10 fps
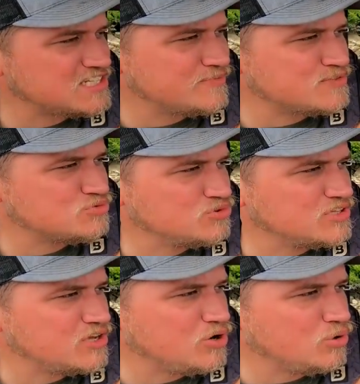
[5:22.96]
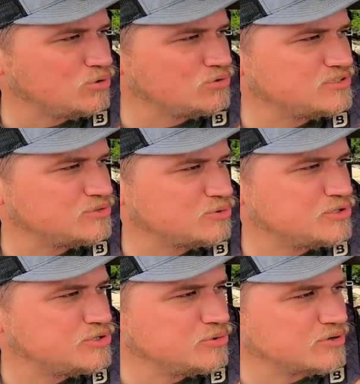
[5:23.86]
tell if it's really old or
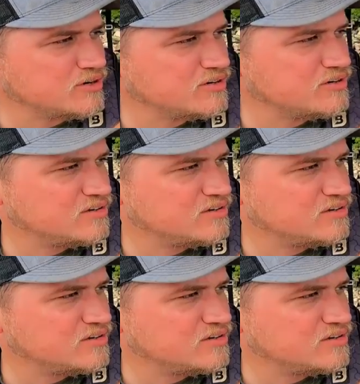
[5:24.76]
newer.